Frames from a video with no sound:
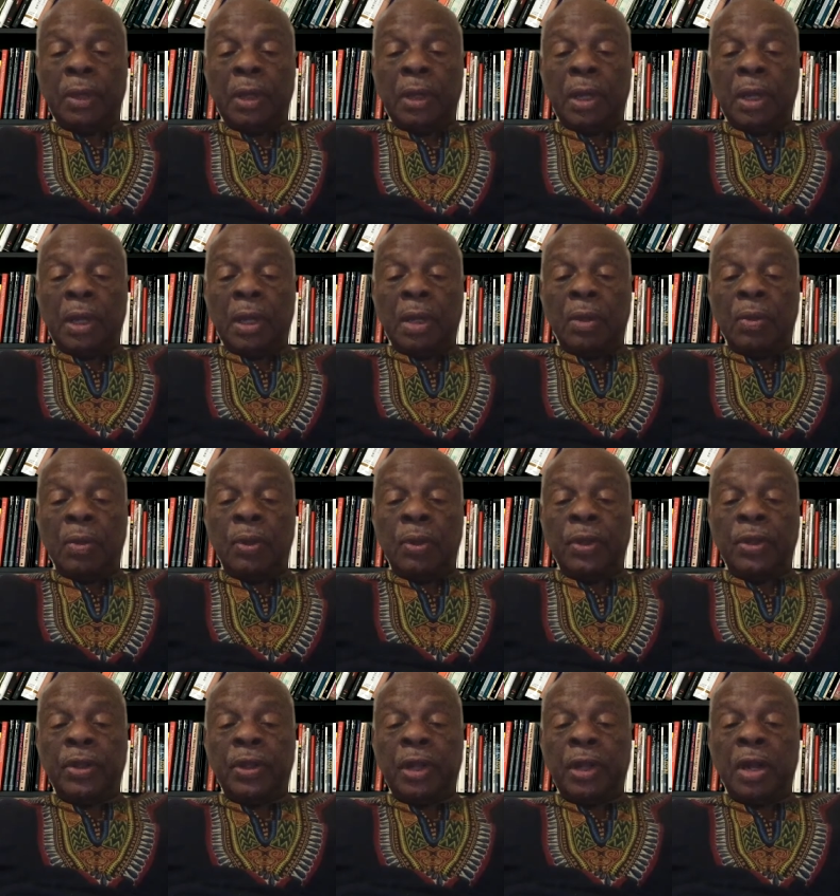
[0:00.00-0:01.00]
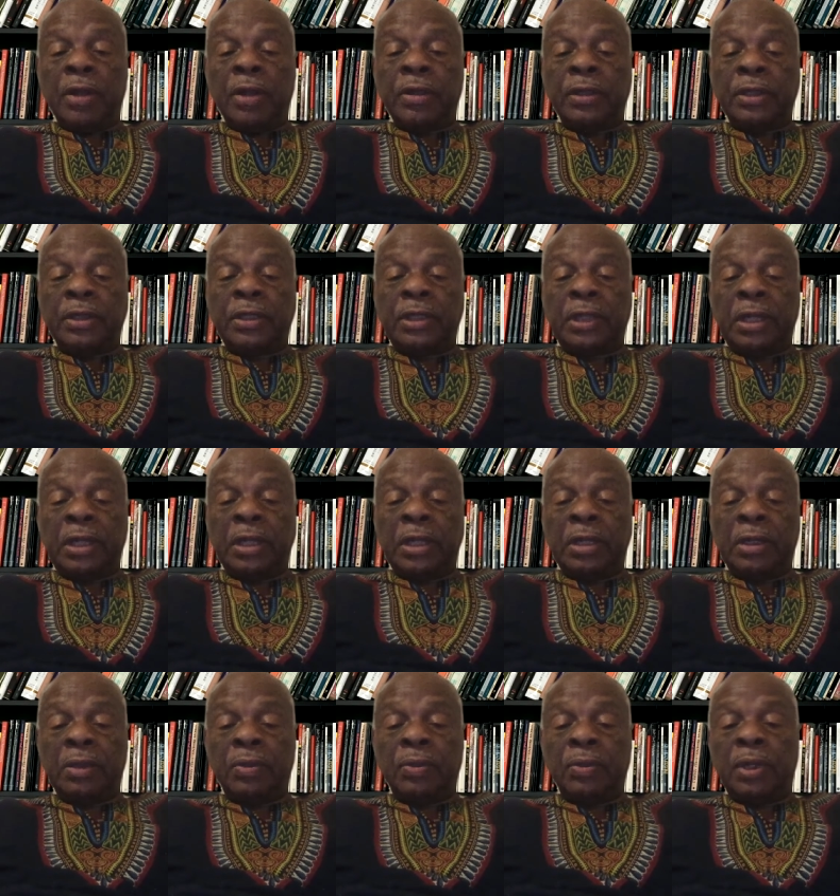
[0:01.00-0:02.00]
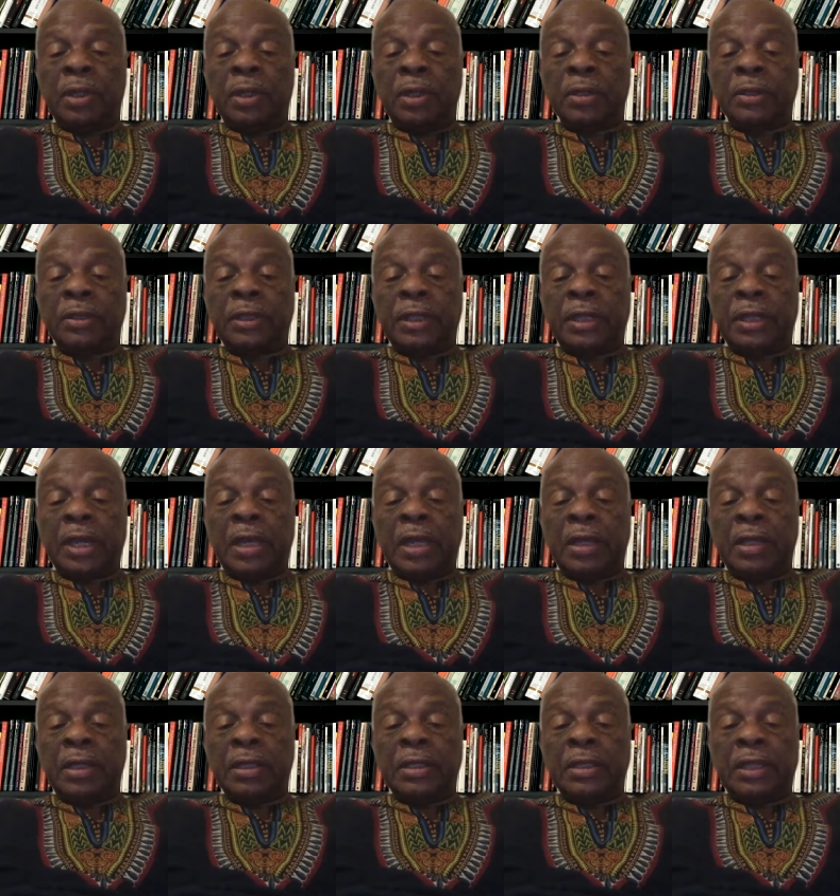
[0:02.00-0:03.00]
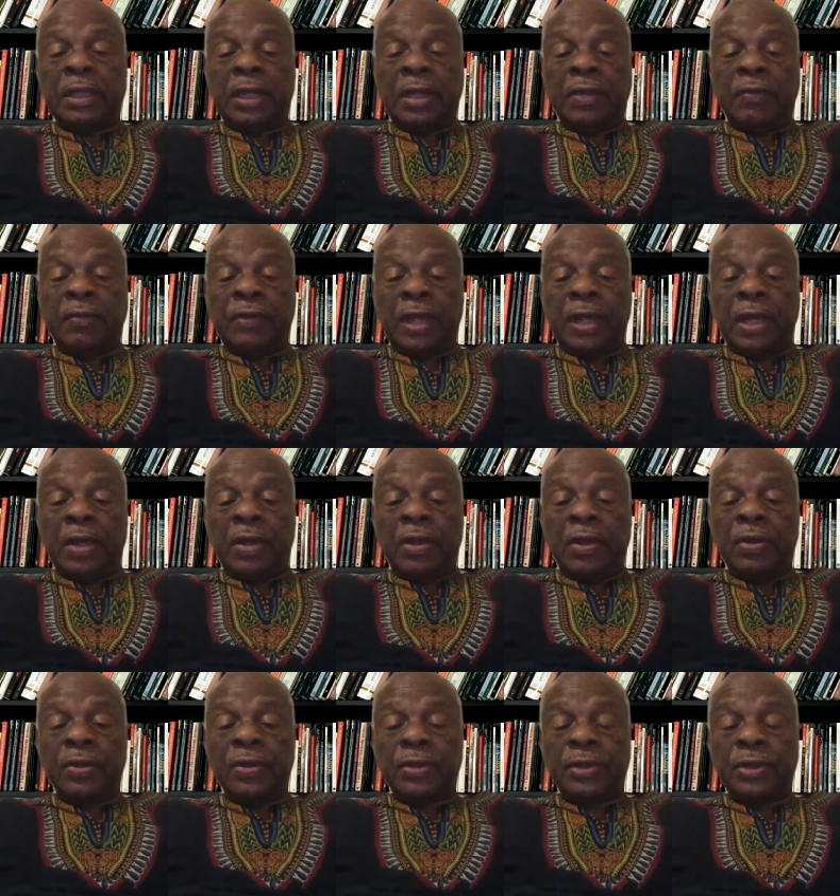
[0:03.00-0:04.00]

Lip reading: with the largest city in the world today, the city of Lagos,